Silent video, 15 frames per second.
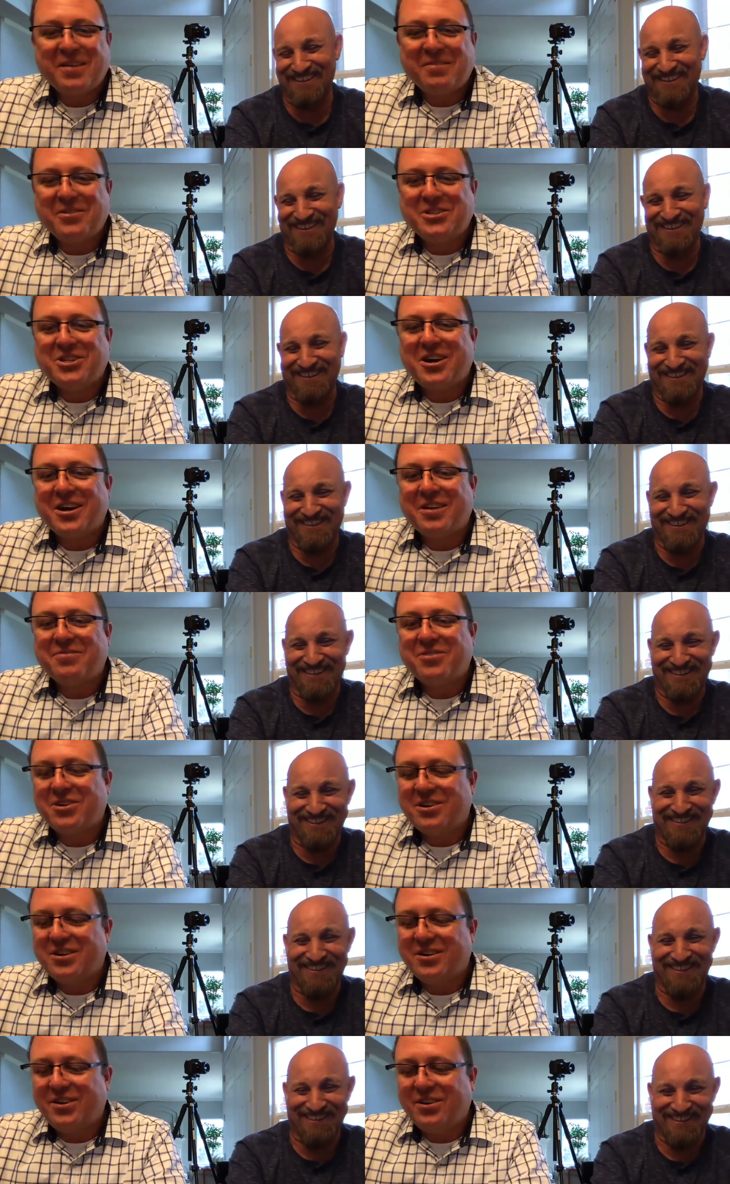
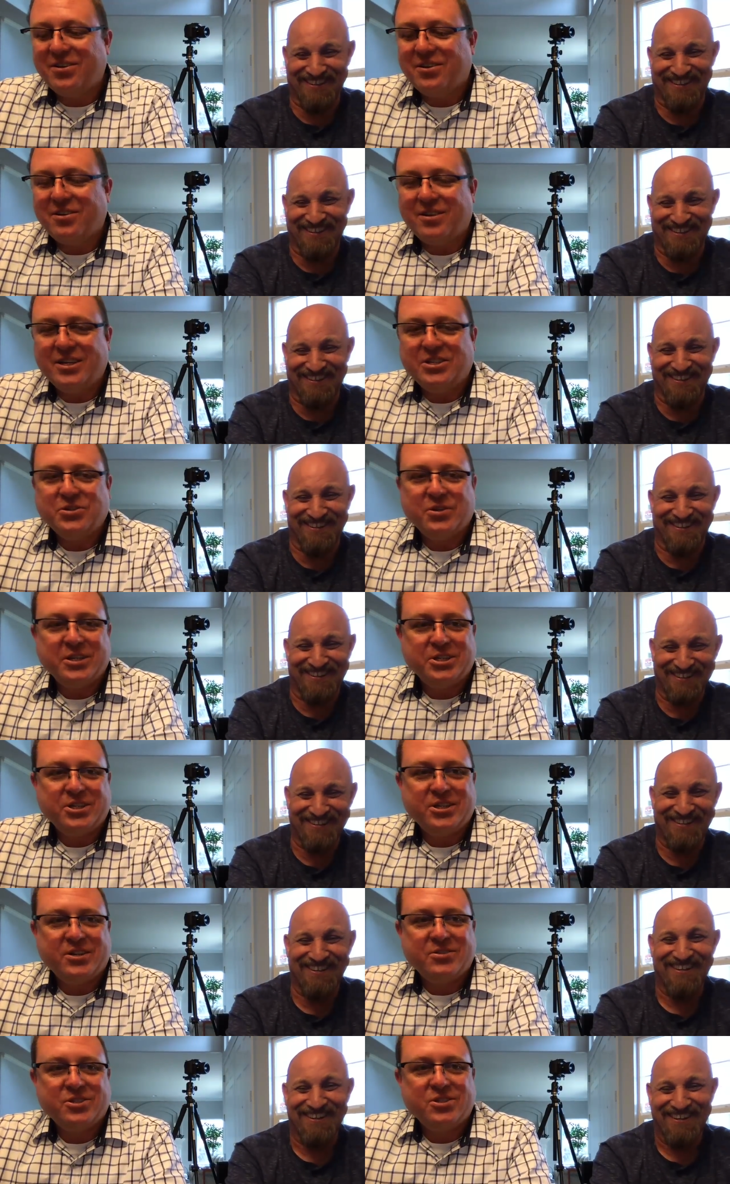Speaker 1: photographer, you'll enjoy the
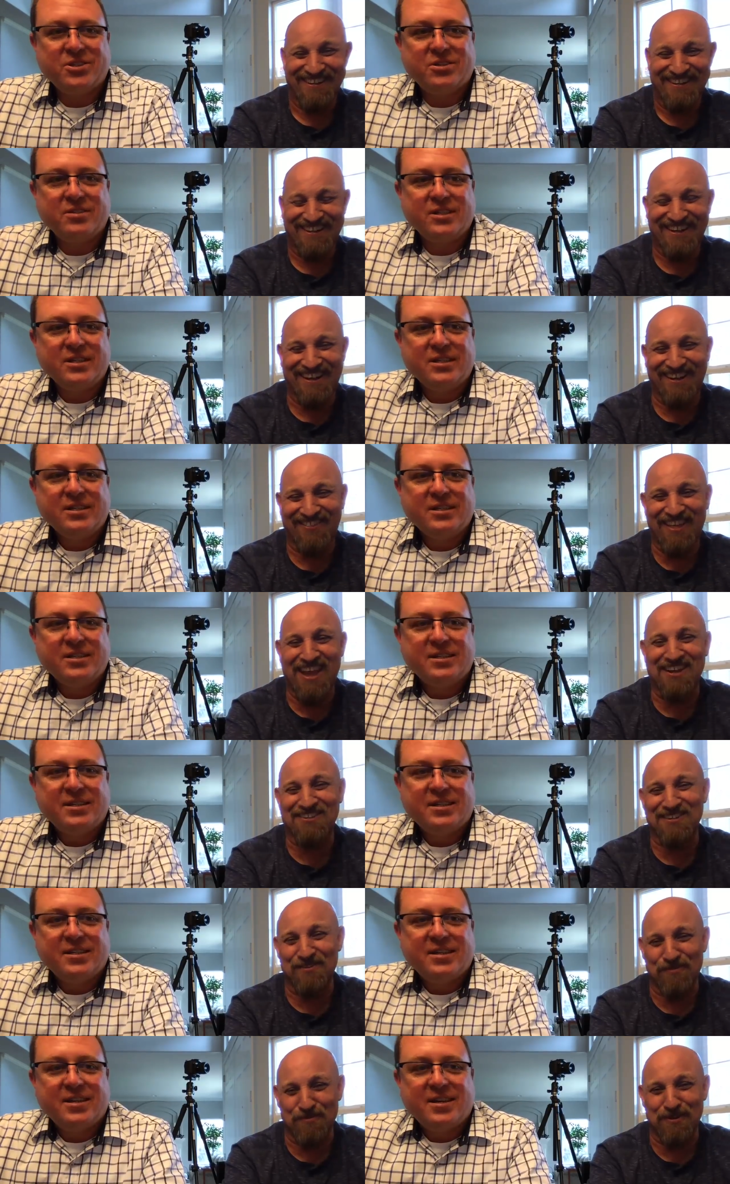show. So
Speaker 2: hey, thanks
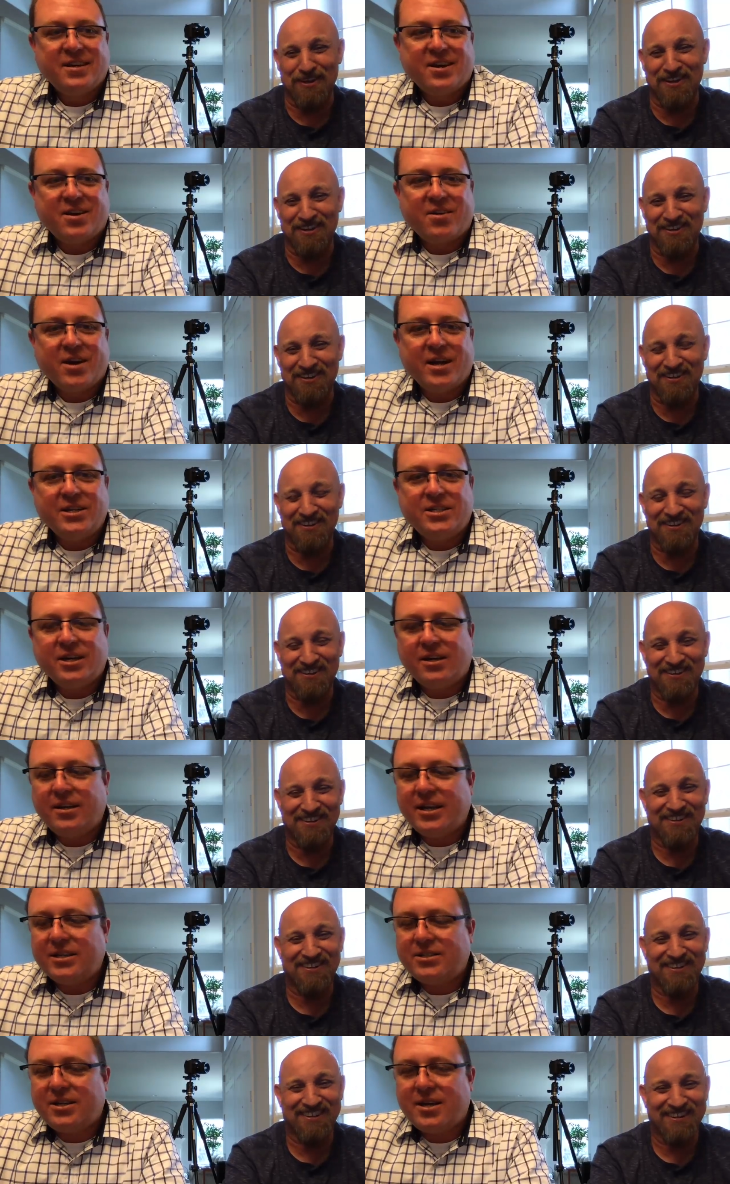everybody.
Speaker 1: All right, until
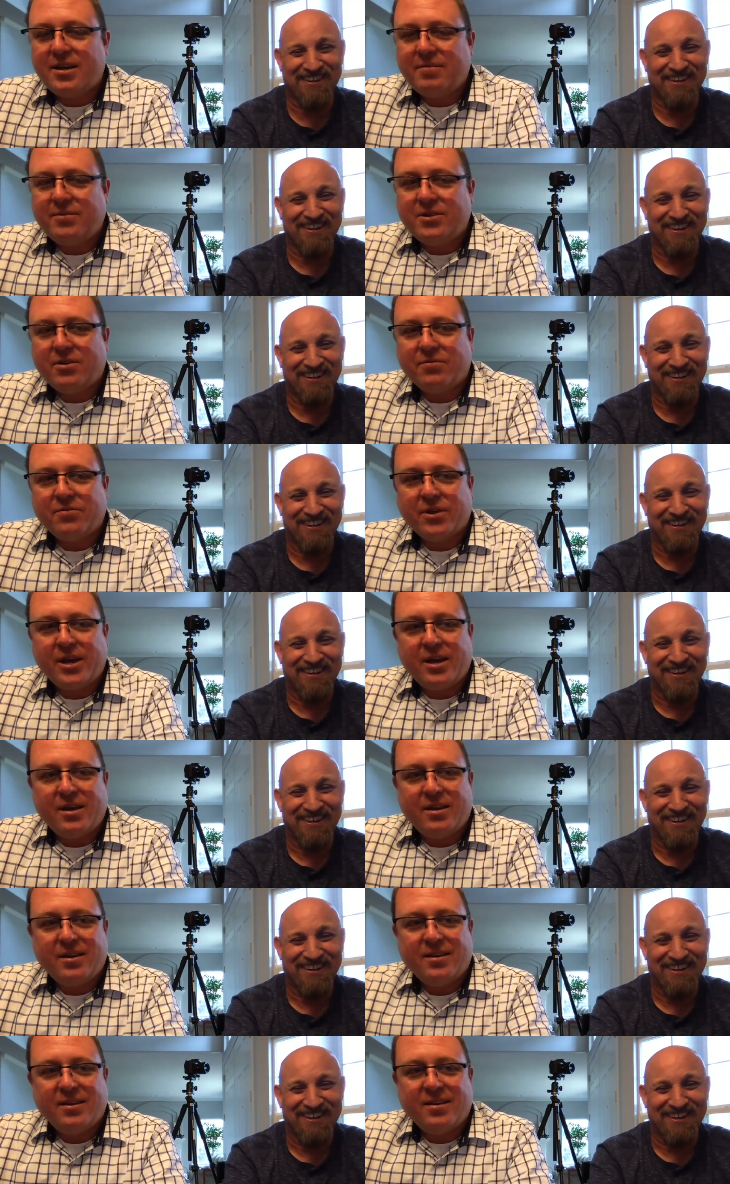next time. Don't
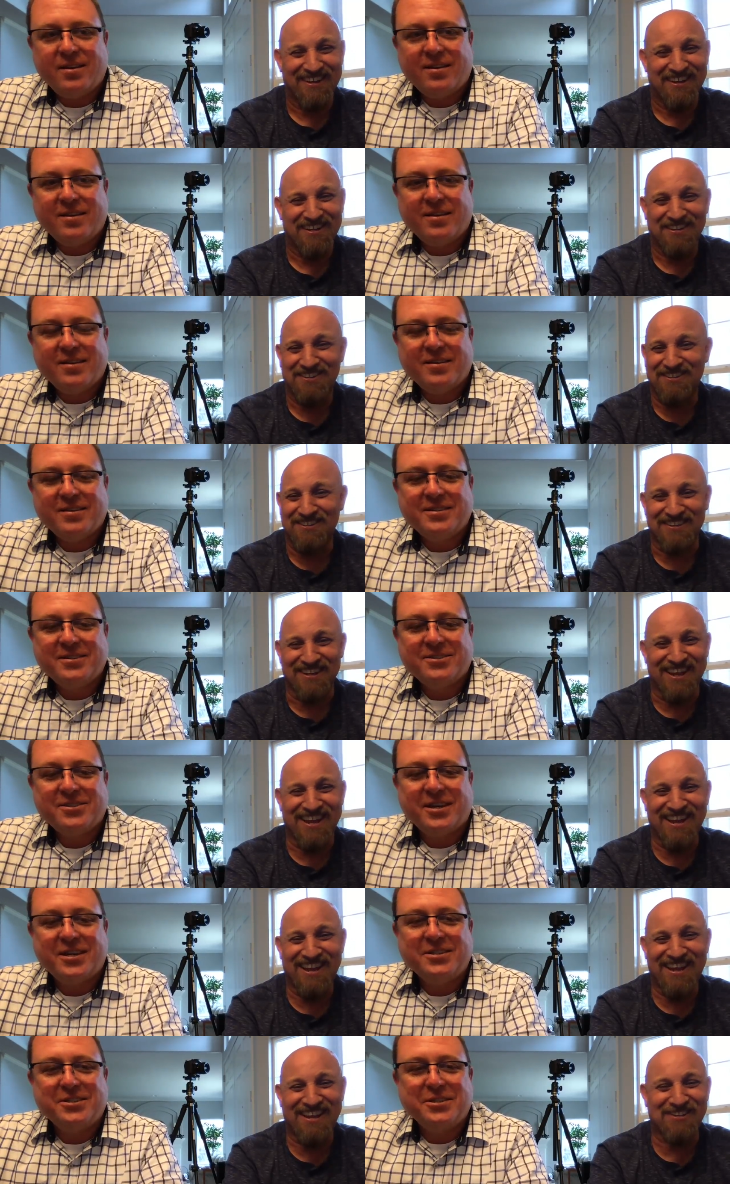forget
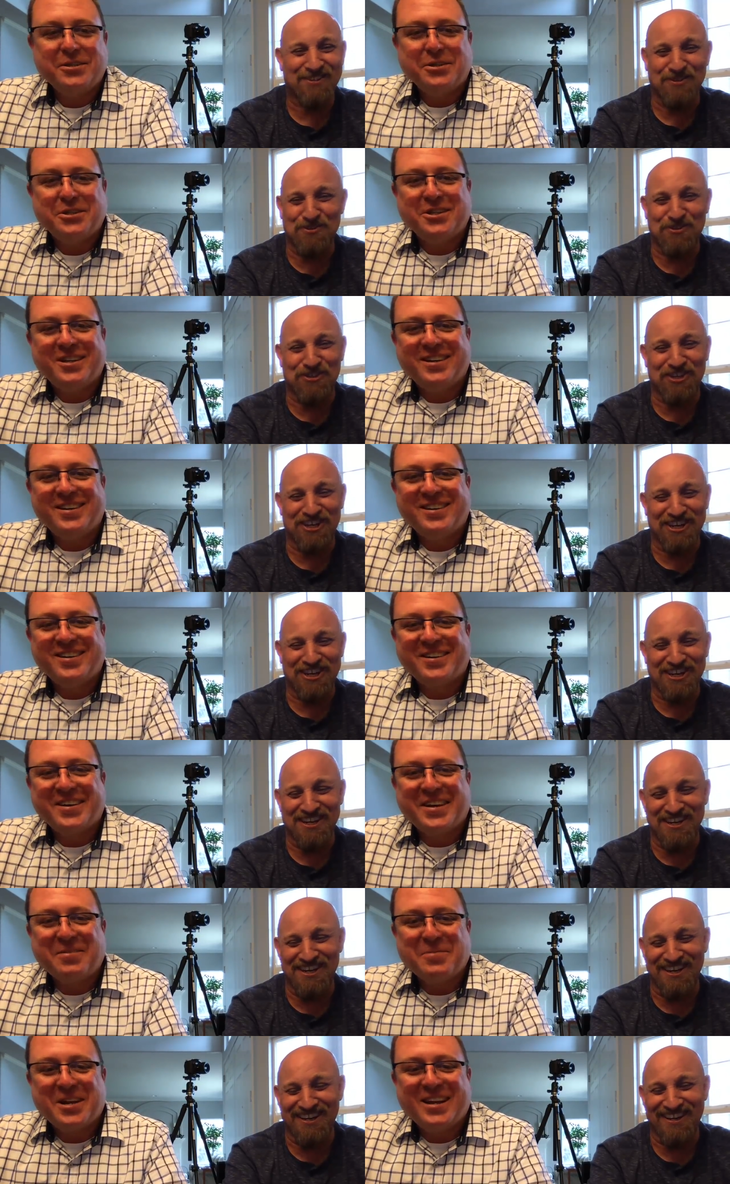Say, Say sushi. sushi. All
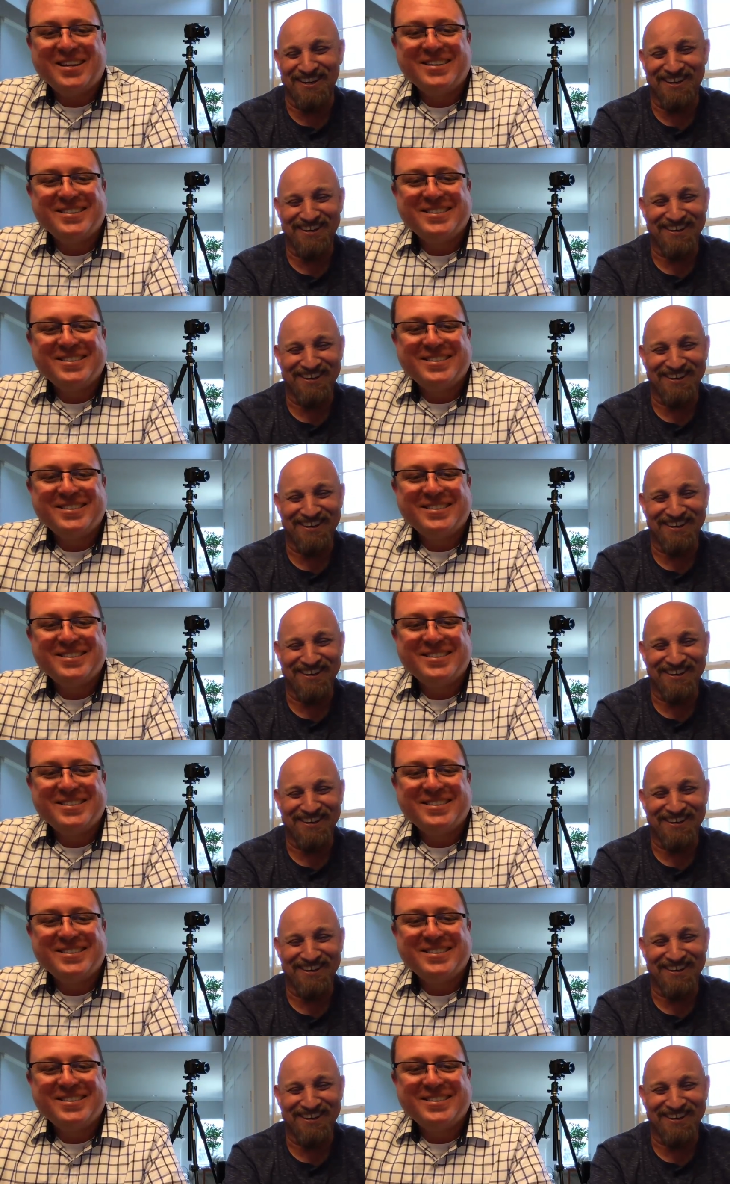right, everybody.